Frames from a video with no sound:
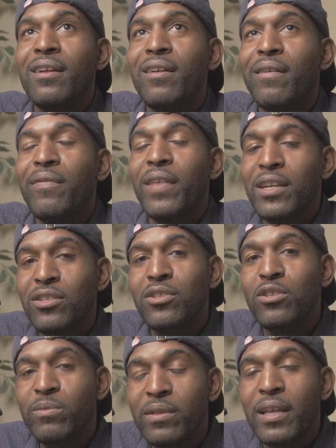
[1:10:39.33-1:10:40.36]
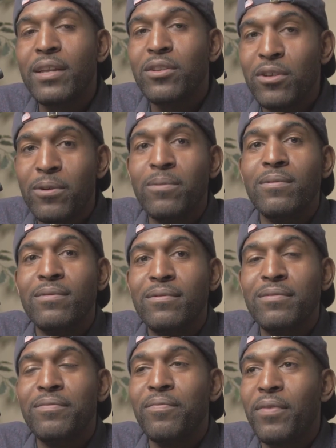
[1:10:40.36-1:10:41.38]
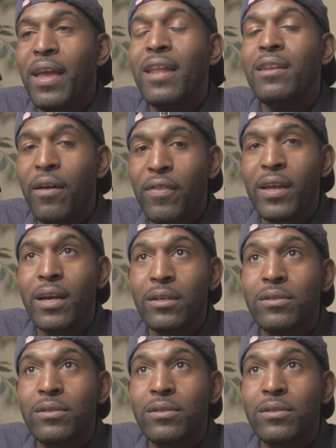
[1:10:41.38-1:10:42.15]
They should do what they do and nothing else.